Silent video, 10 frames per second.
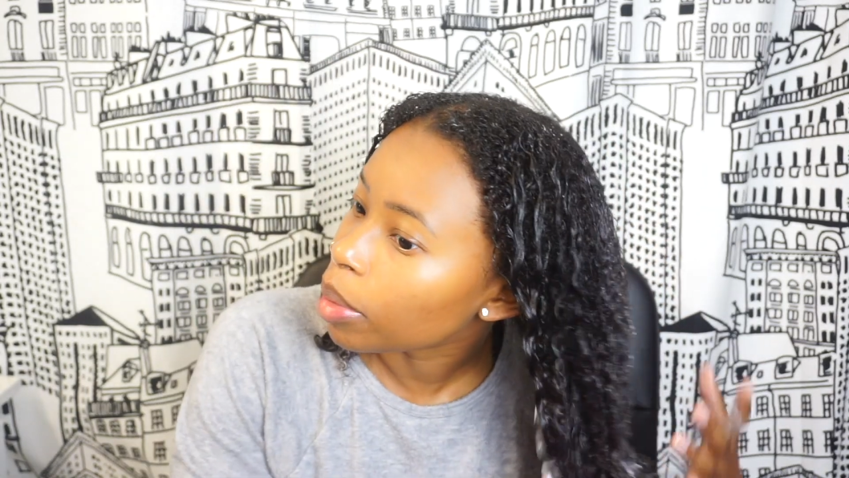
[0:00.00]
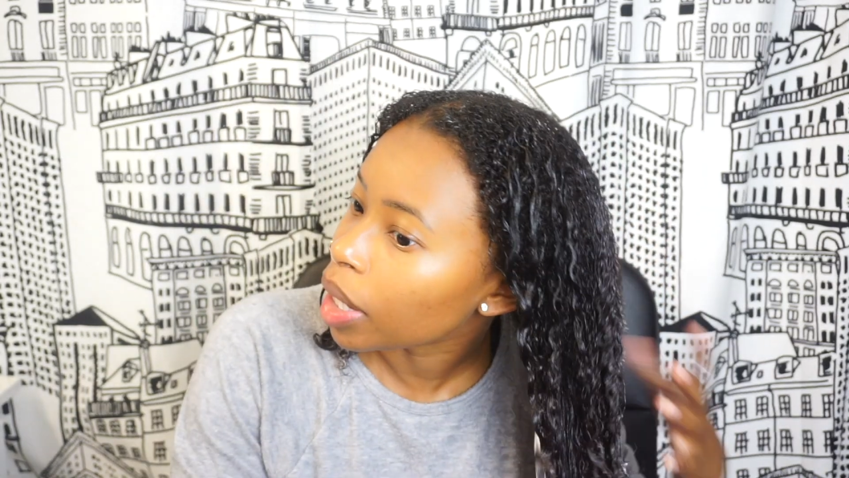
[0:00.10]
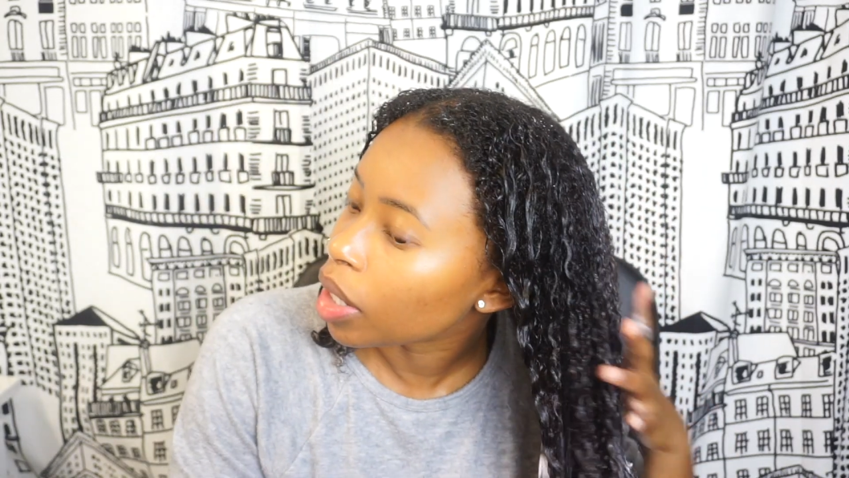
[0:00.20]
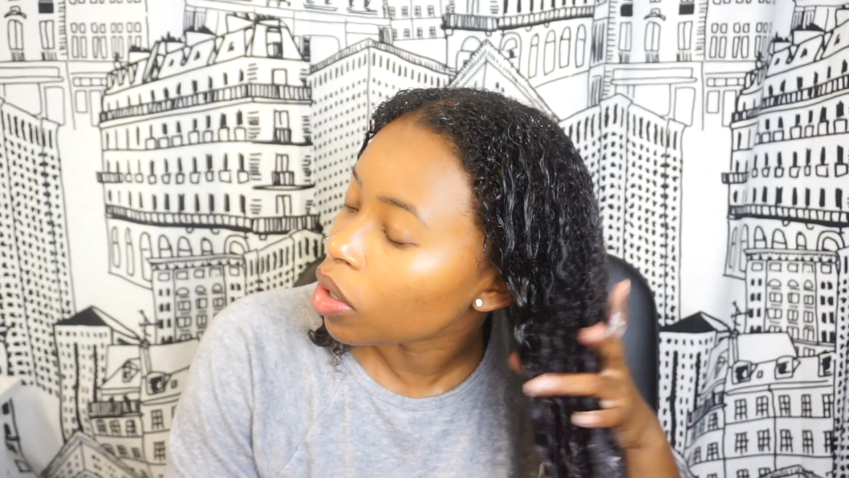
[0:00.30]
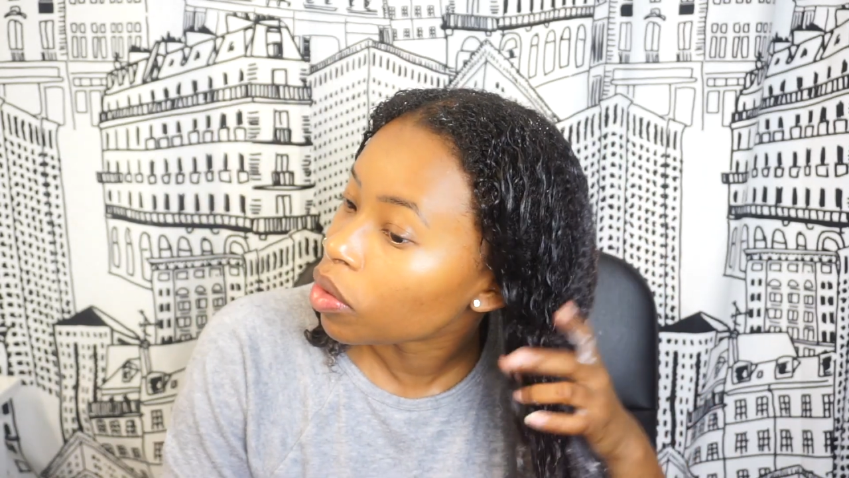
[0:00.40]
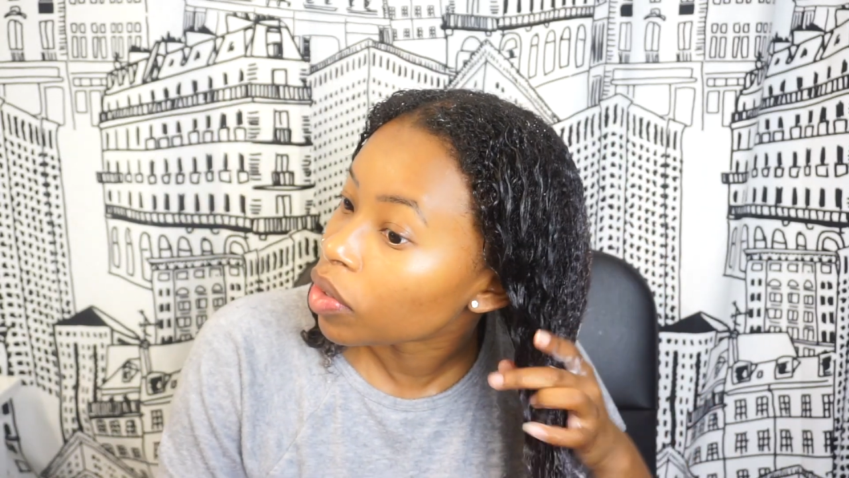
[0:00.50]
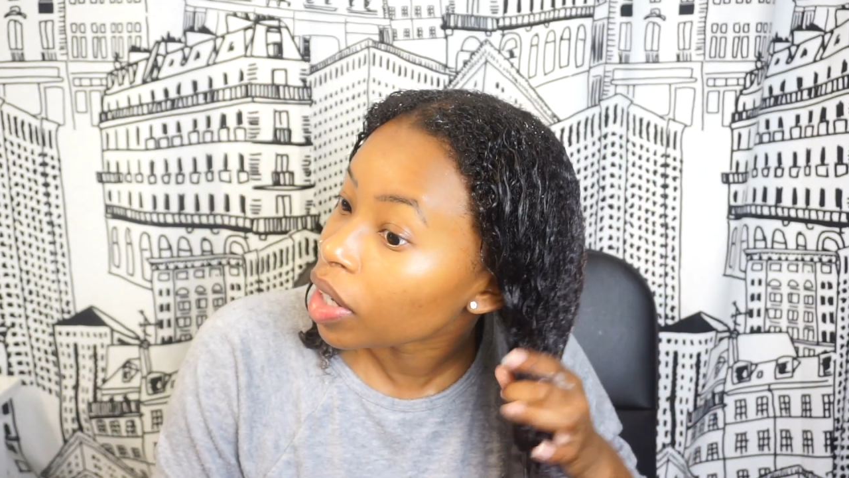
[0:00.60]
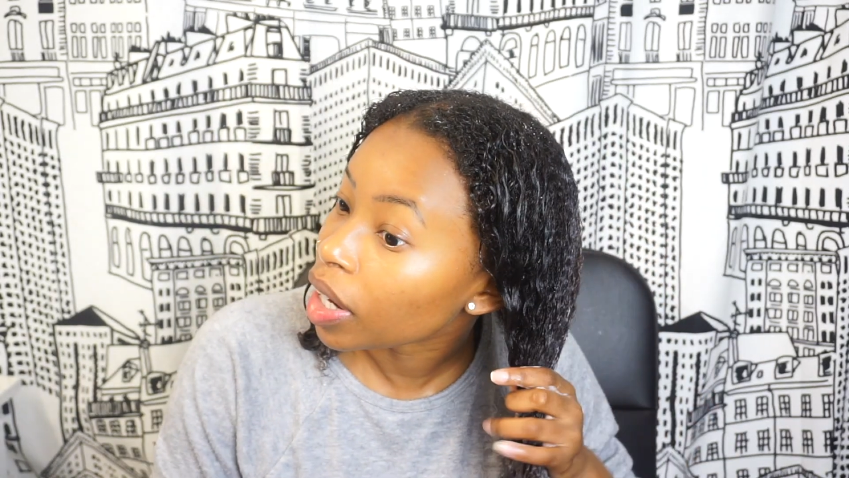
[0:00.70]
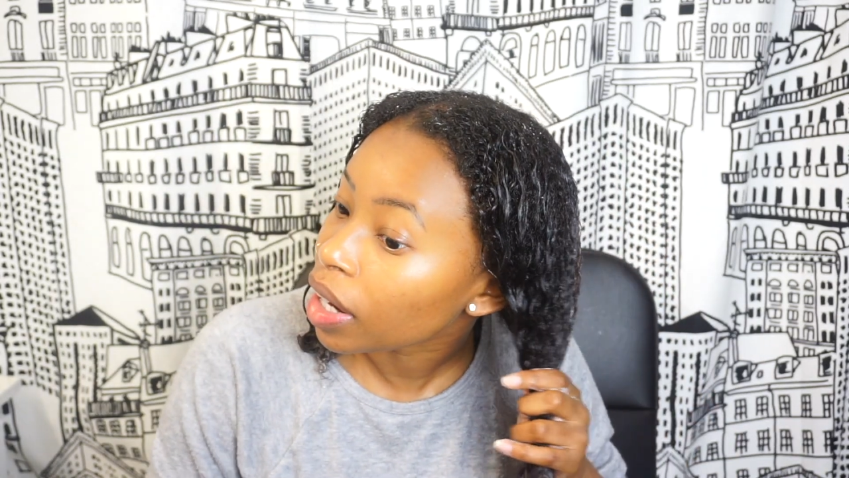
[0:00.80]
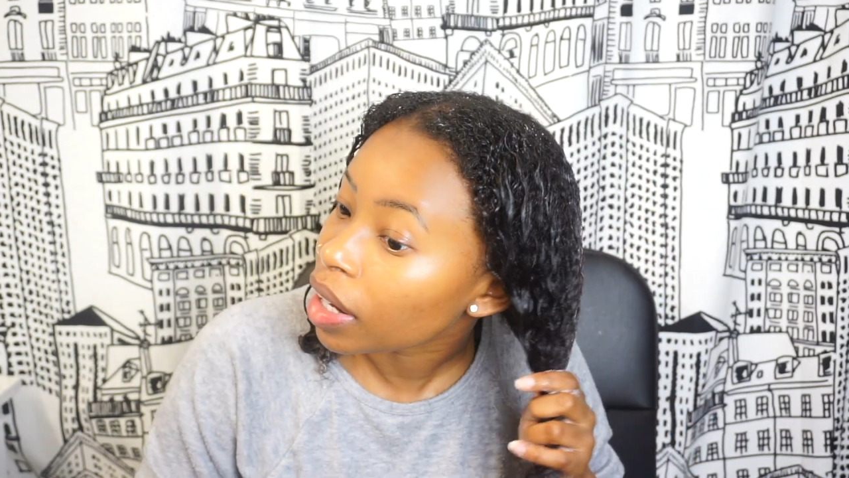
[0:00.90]

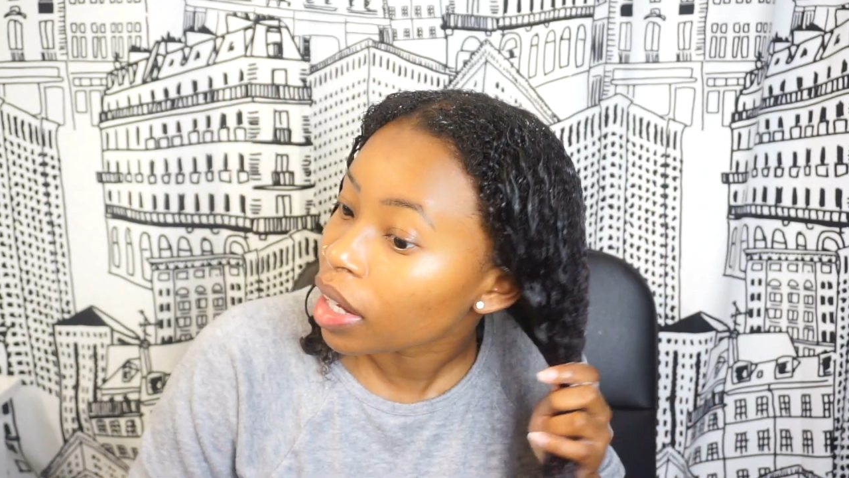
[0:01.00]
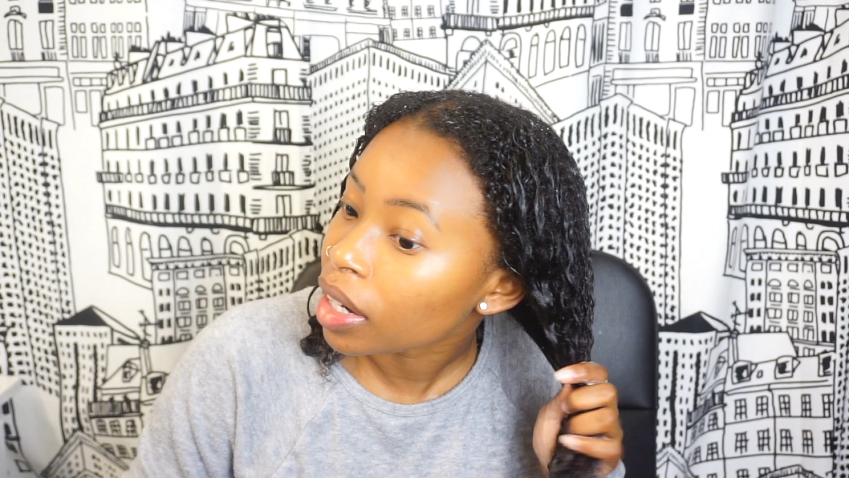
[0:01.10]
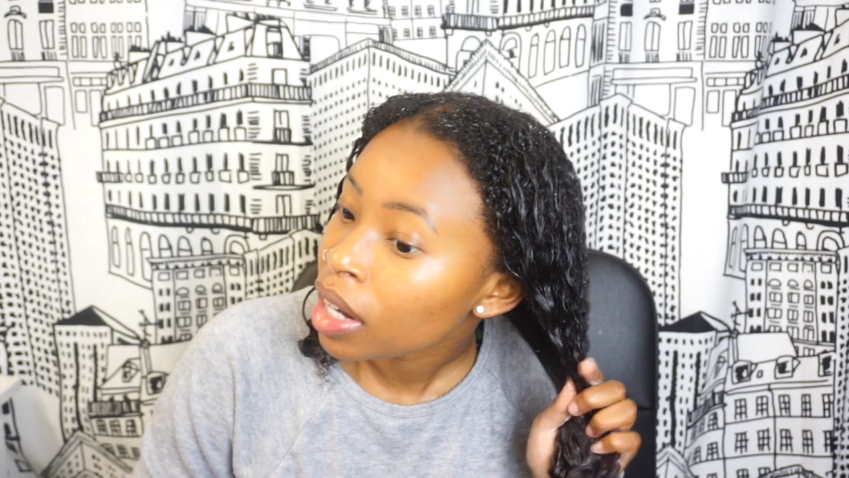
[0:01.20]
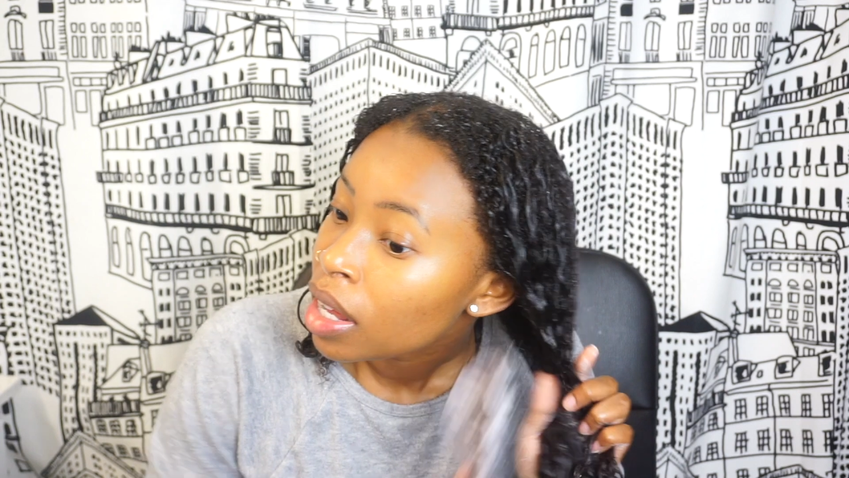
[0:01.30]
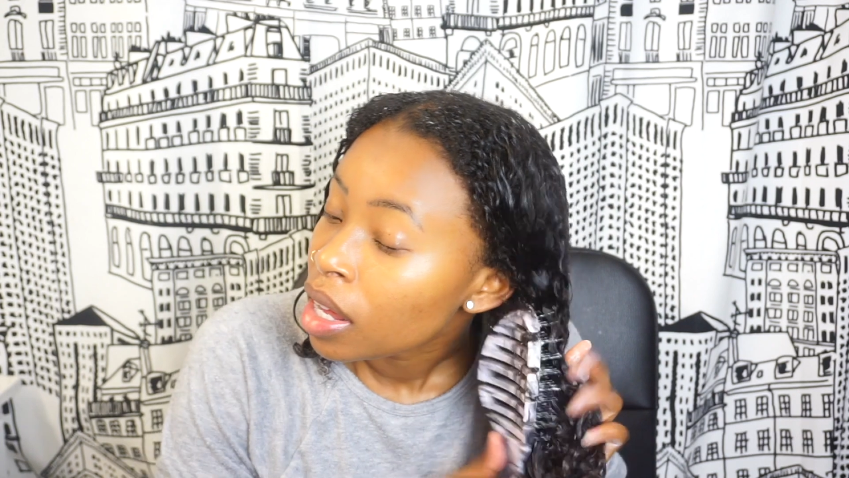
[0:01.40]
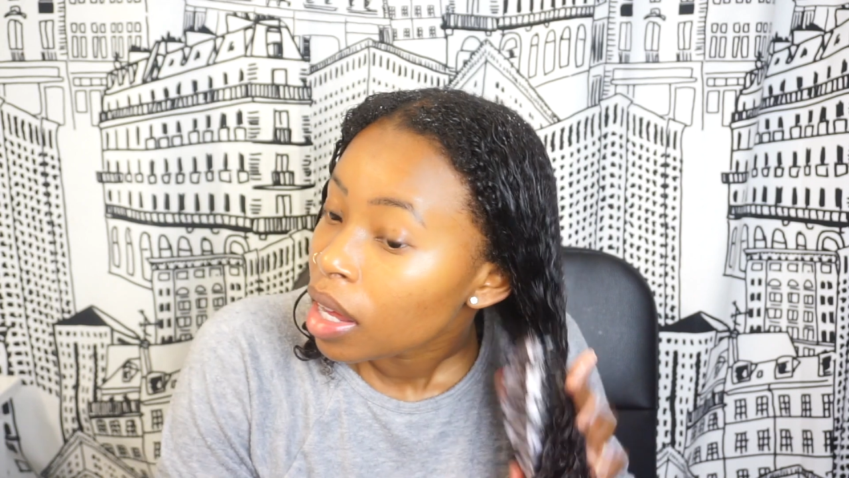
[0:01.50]
Makeover, and